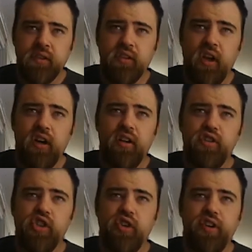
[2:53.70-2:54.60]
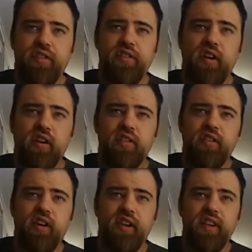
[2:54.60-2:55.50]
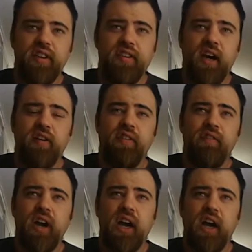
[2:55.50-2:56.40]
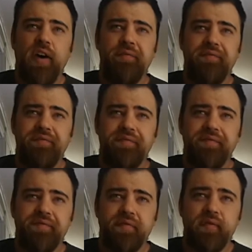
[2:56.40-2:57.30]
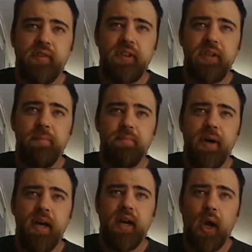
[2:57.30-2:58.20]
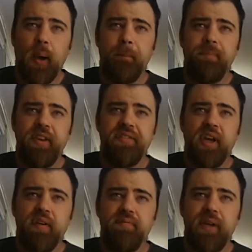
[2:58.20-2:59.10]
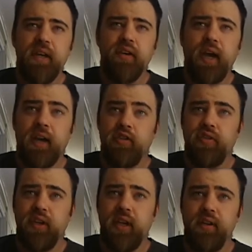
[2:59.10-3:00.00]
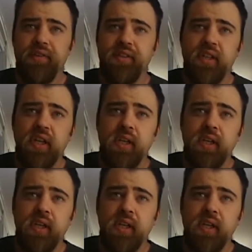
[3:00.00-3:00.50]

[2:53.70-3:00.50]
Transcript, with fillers: A lot of short songs on this album. Um, but um, this album here actually is